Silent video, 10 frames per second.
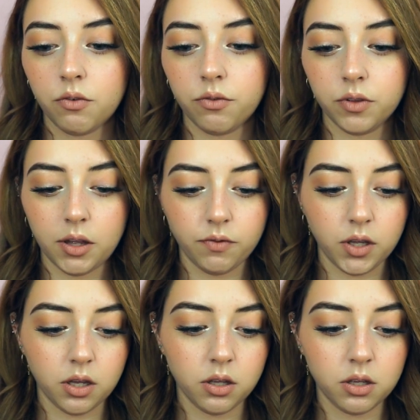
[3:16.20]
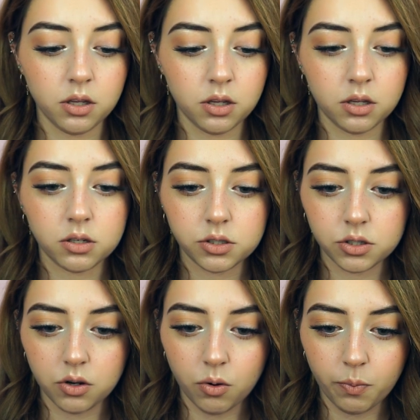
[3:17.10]
fluffy. I
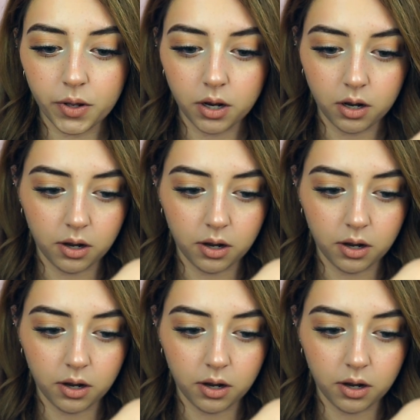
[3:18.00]
should open it